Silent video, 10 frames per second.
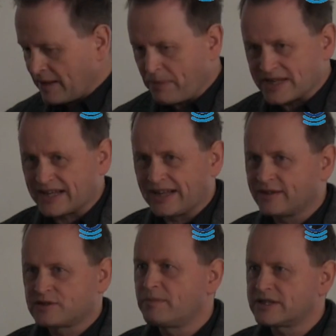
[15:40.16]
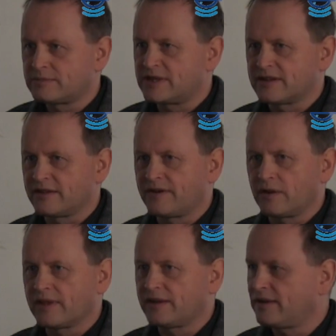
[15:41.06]
they basically did some measurements, and they
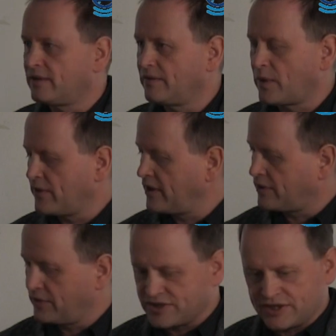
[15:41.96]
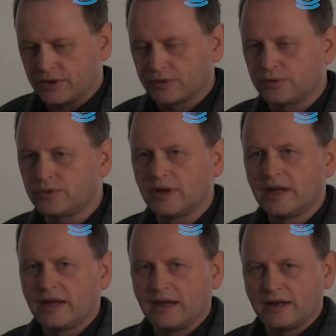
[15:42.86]
found that when they increased
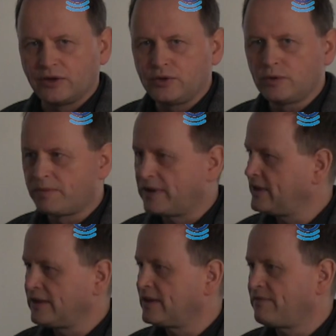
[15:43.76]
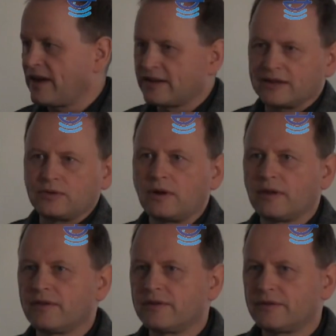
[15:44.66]
CO2 in a tube, it didn't affect at
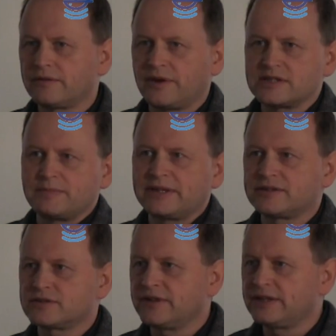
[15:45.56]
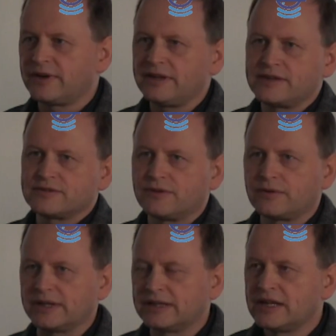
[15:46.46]
all the transmittance of heat radiation
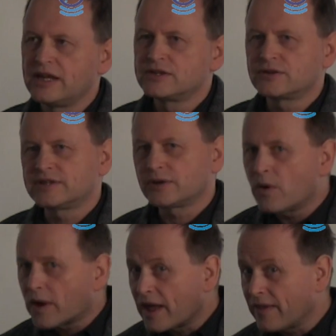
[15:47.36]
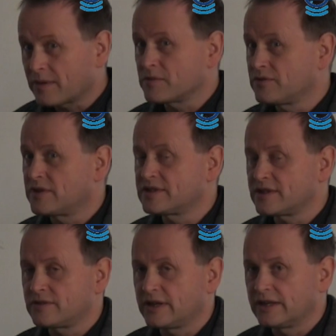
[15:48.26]
through it. So they said, okay, the atmosphere is
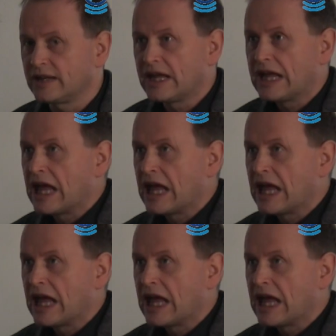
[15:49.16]
saturated.